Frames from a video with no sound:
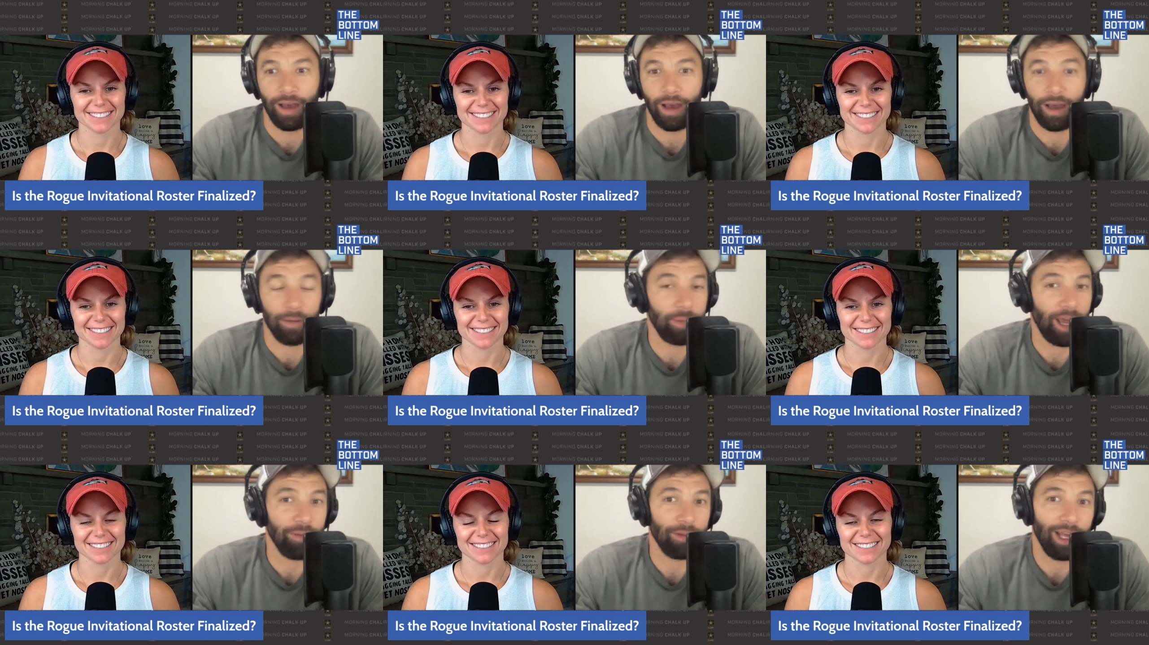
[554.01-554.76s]

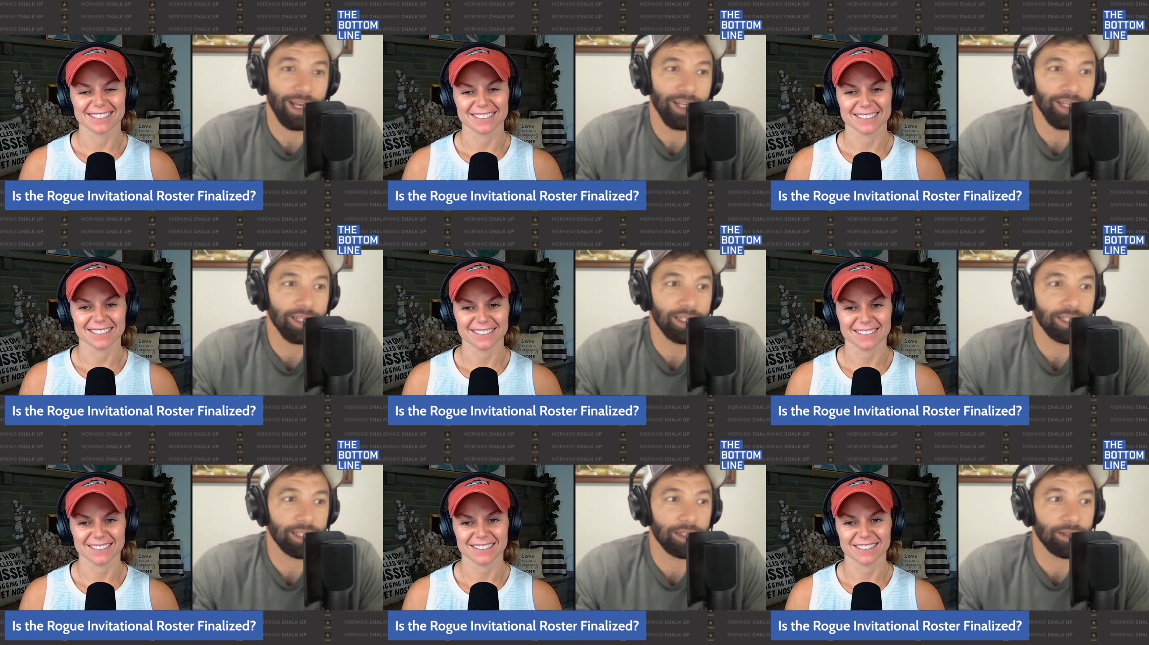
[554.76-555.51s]
Speaker 1: Bottom line
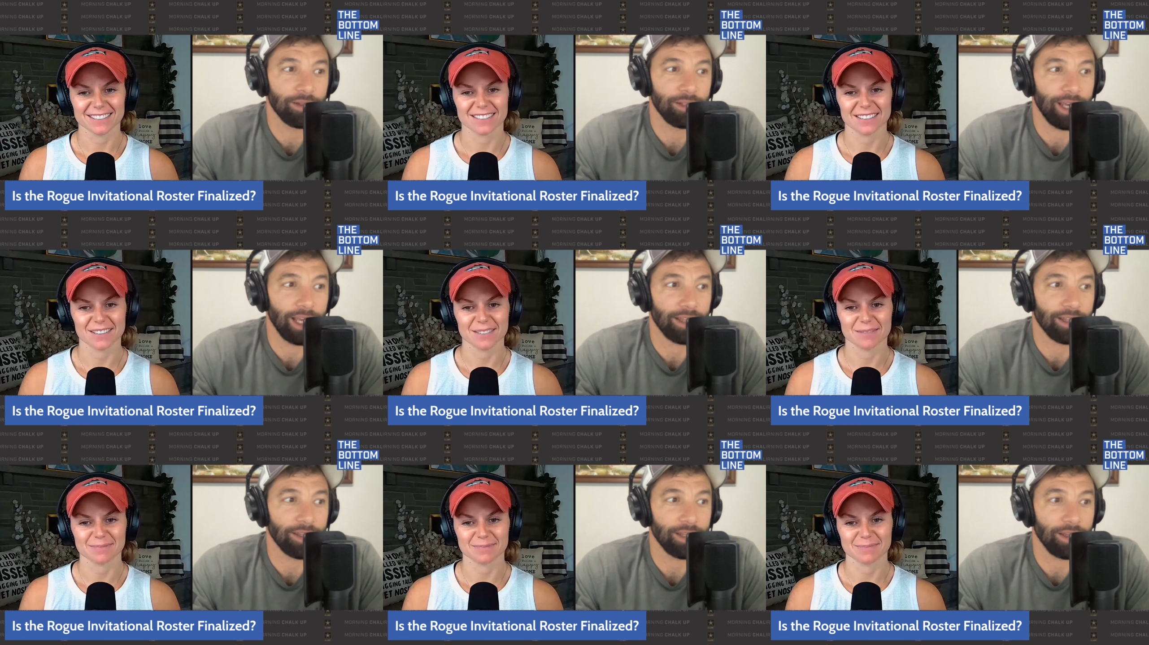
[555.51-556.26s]
is that
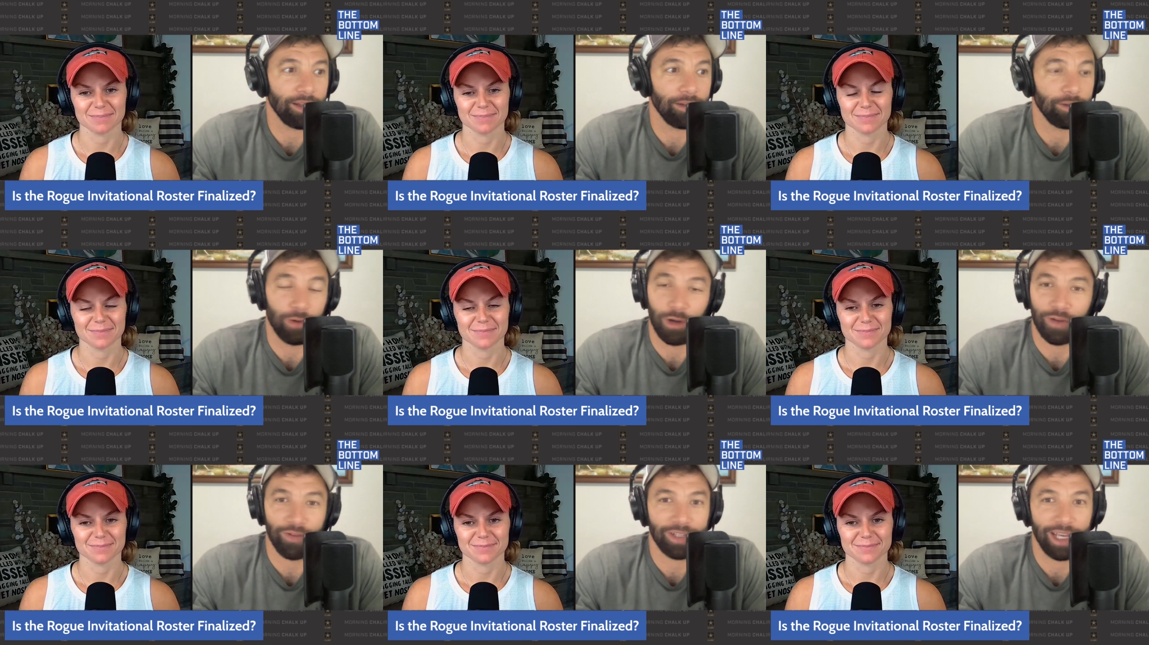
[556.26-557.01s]
the
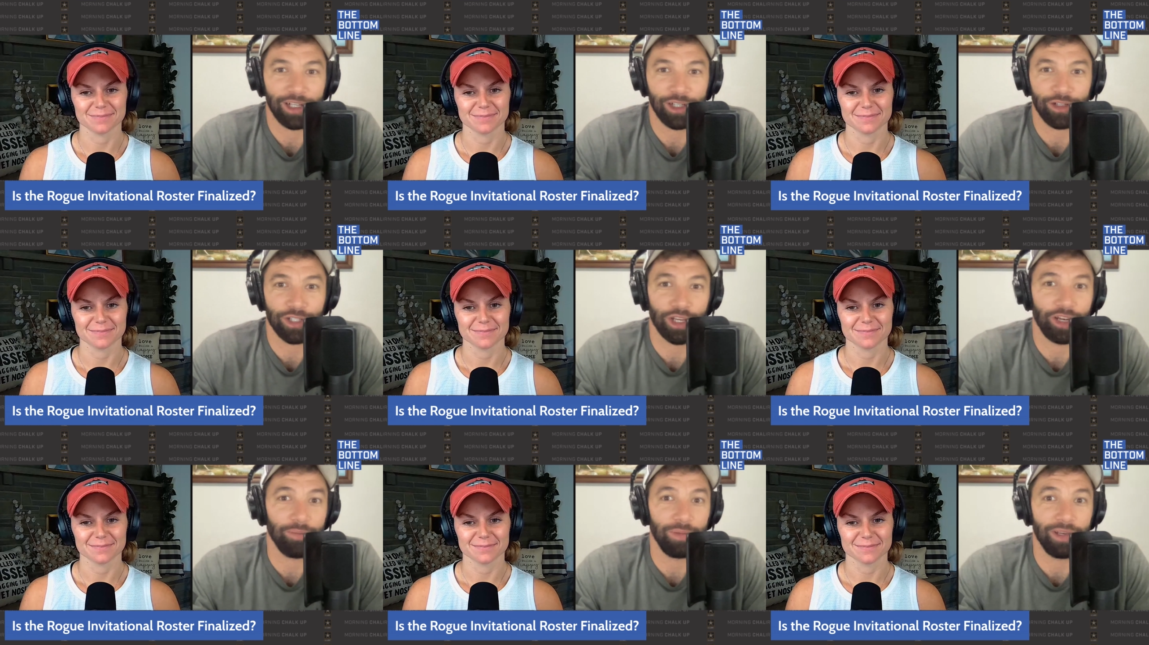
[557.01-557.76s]
Rogue Invitational is
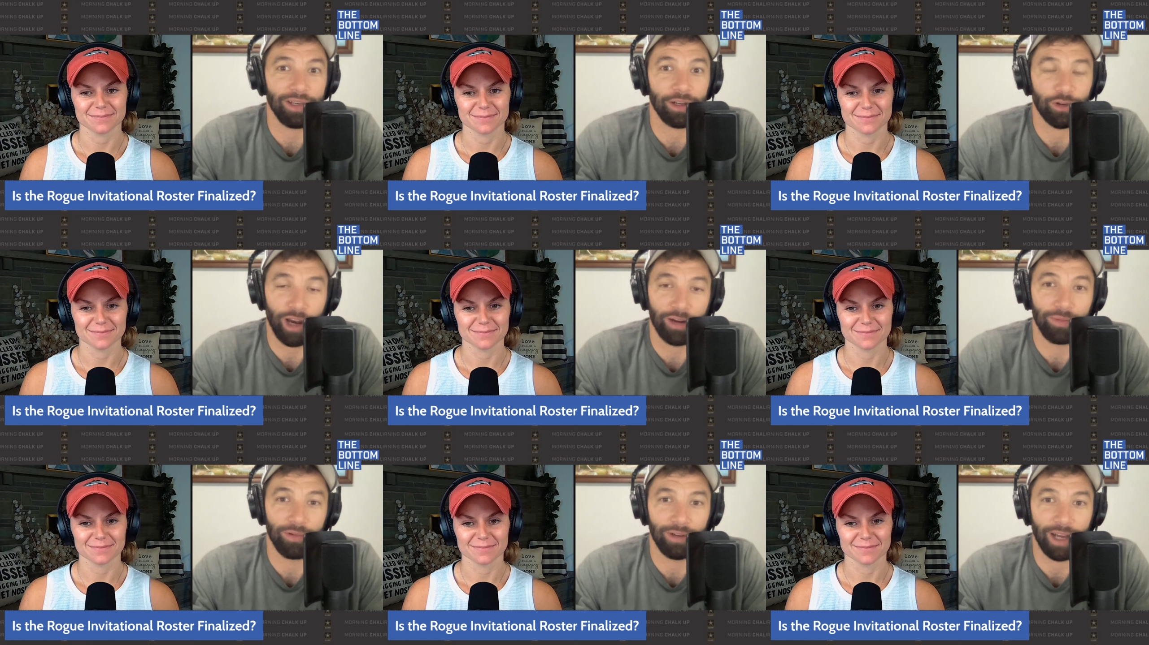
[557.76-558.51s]
going to be
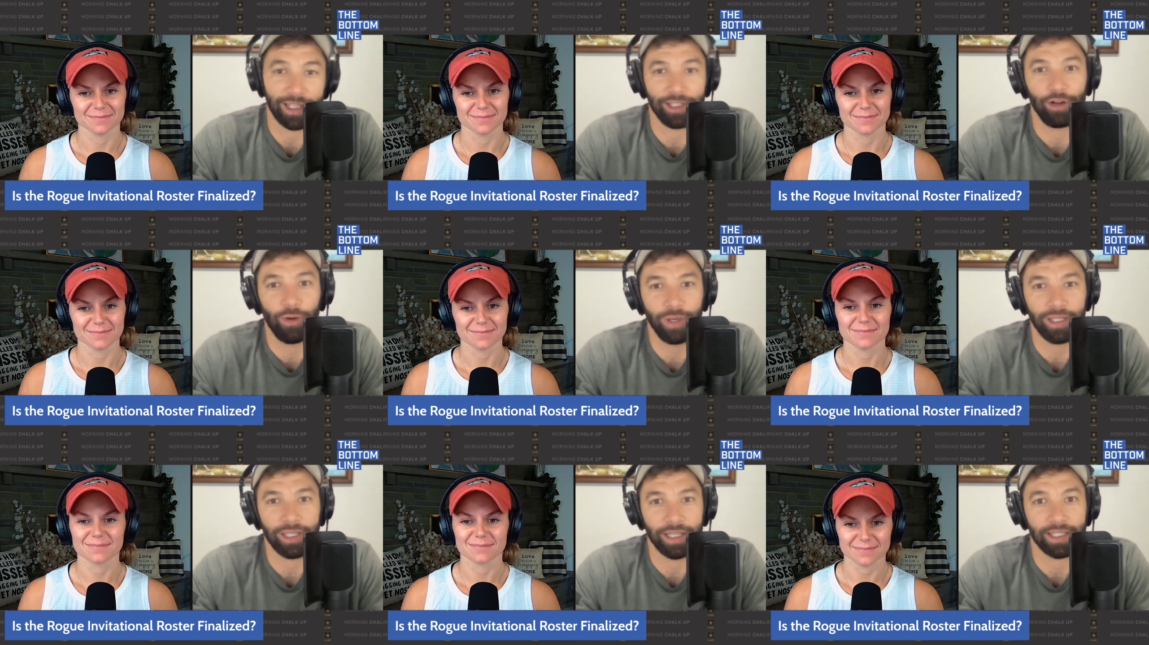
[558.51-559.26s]
incredible, as it
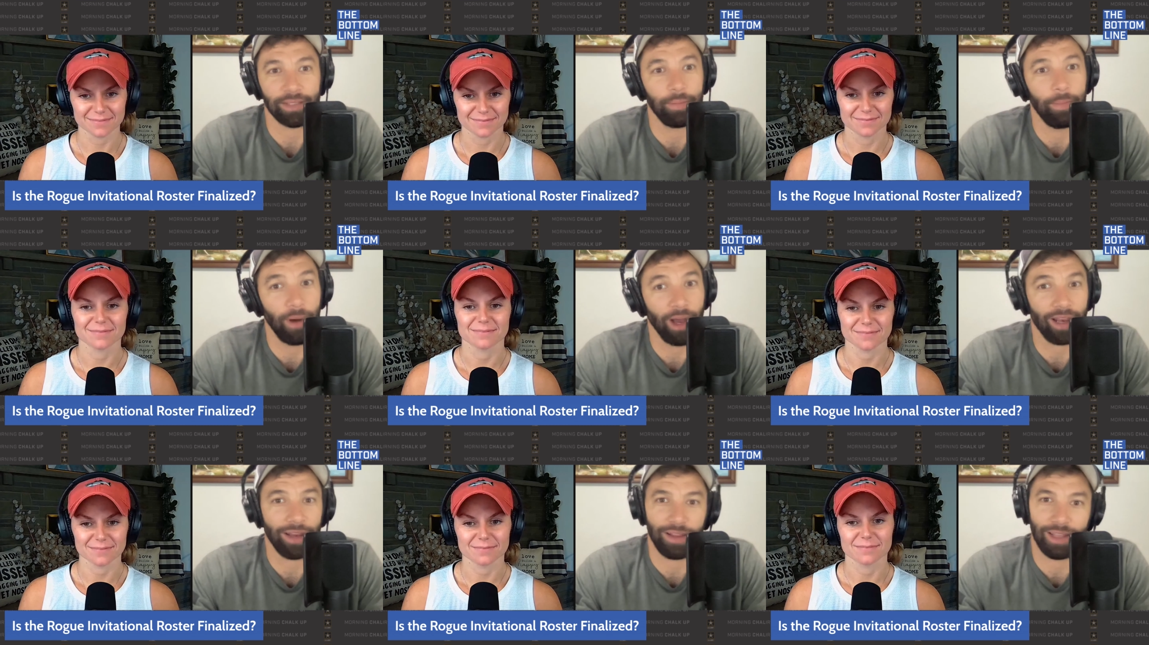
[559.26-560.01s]
always is,
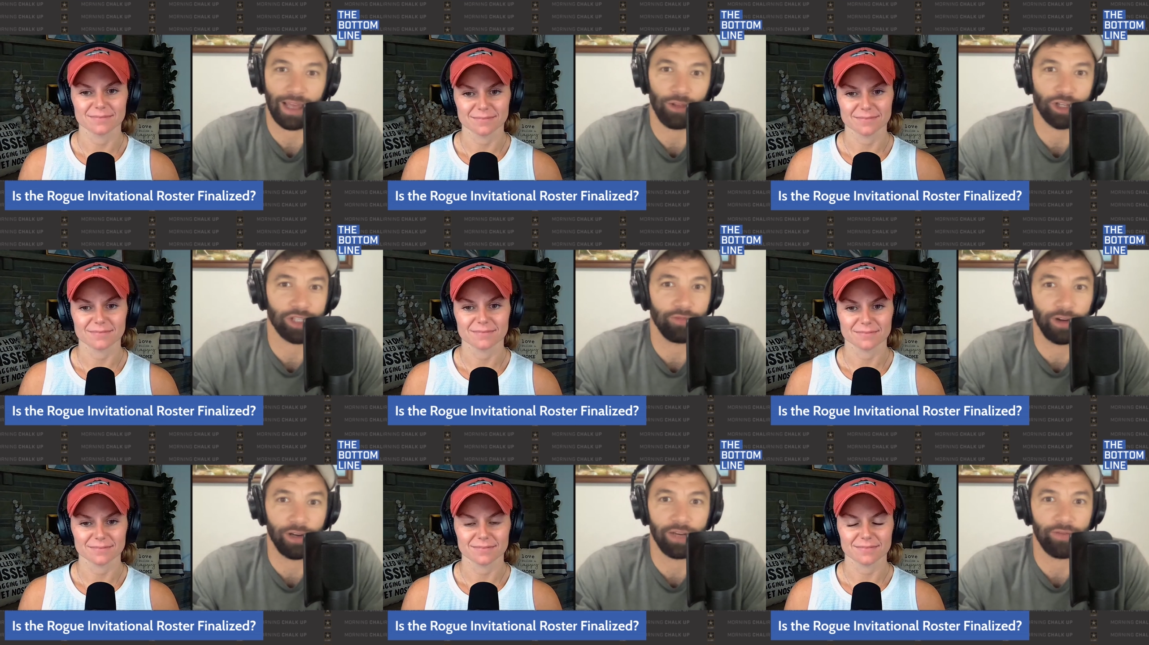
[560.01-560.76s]
but that looks
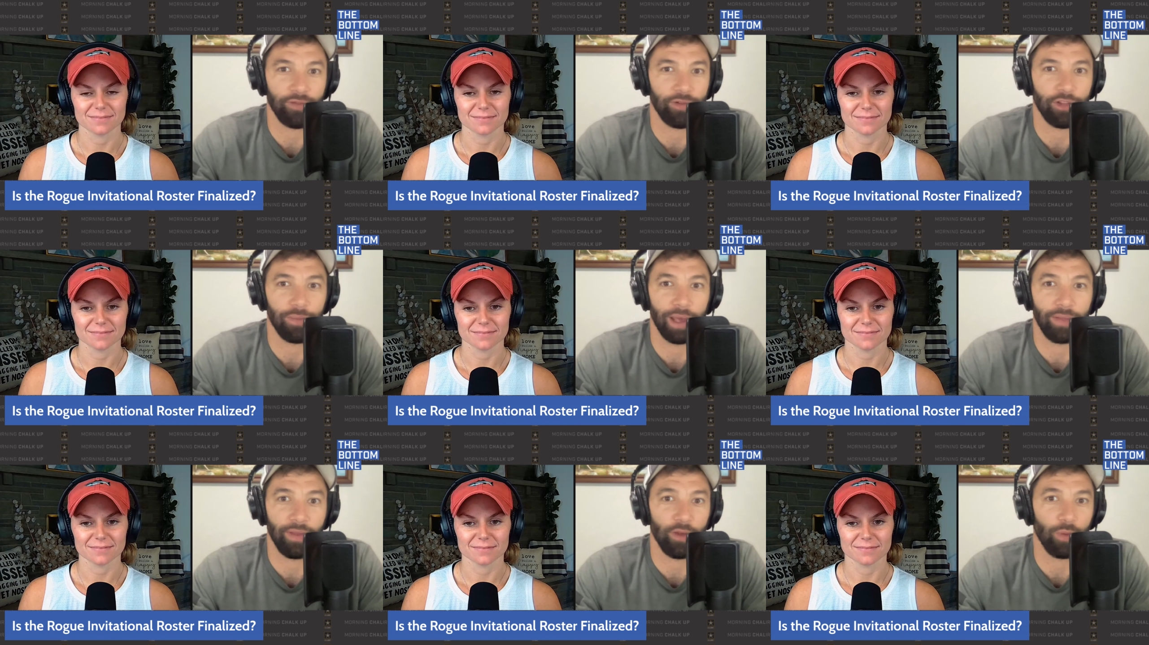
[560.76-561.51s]
very different for the
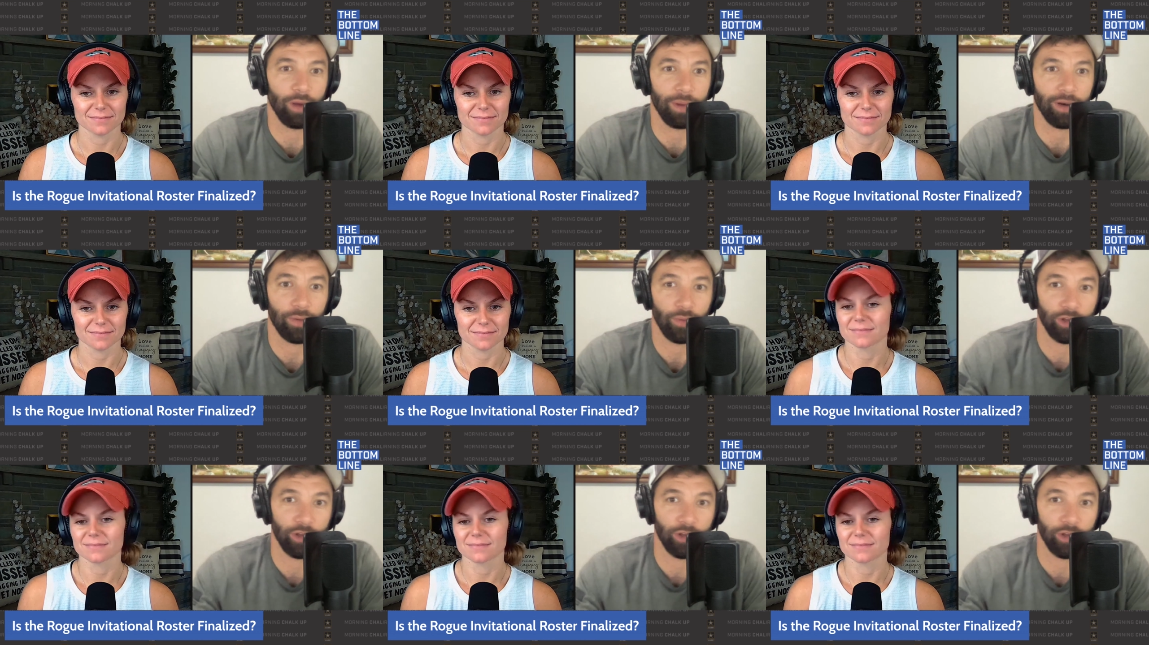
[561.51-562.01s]
men and the women.